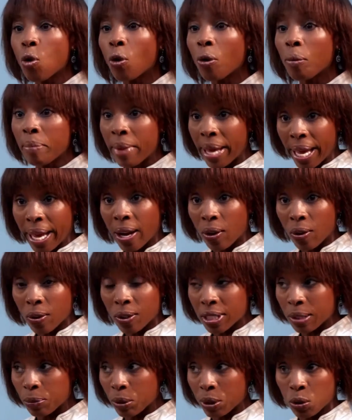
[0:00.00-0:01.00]
more
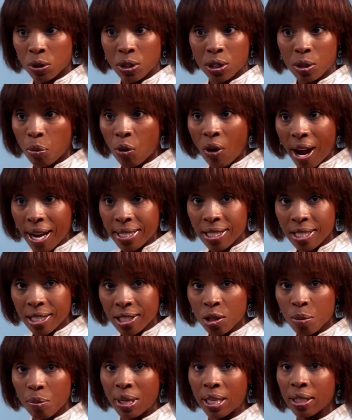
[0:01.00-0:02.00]
males, which was
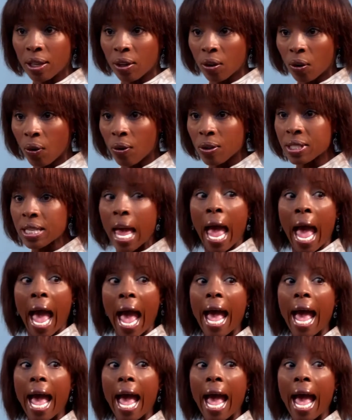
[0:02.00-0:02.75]
surprising to me, than girls,